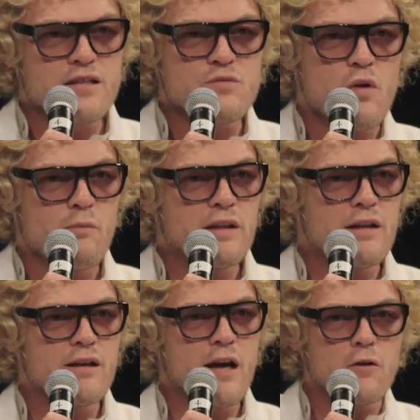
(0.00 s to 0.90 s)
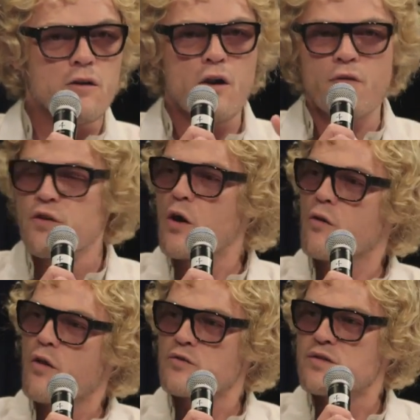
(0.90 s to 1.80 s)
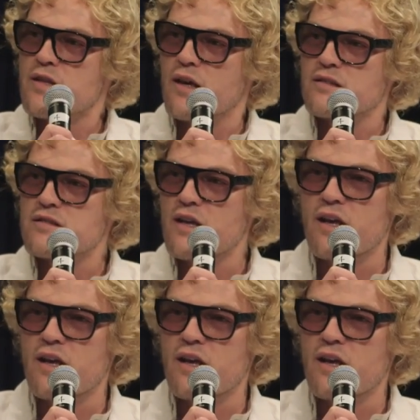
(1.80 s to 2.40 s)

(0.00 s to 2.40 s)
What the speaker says: this woman that loved all those things.